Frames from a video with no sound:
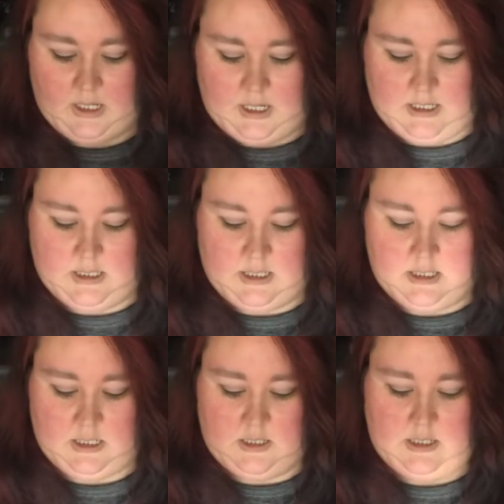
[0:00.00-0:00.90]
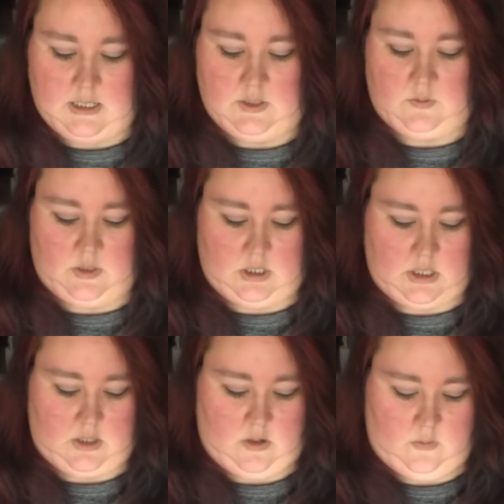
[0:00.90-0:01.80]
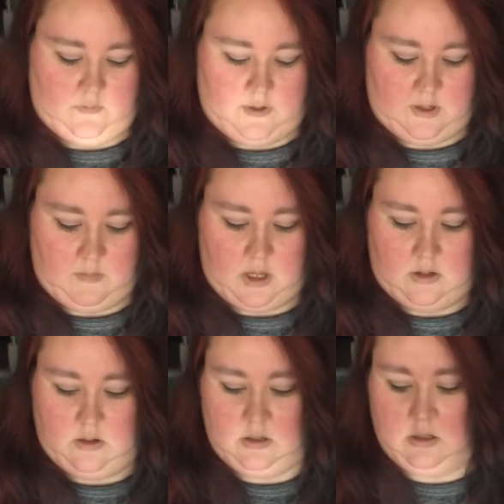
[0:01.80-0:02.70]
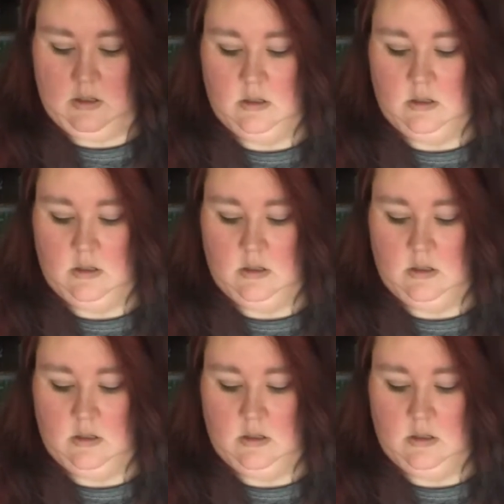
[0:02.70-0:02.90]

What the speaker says: and then these, which I thought were very modern.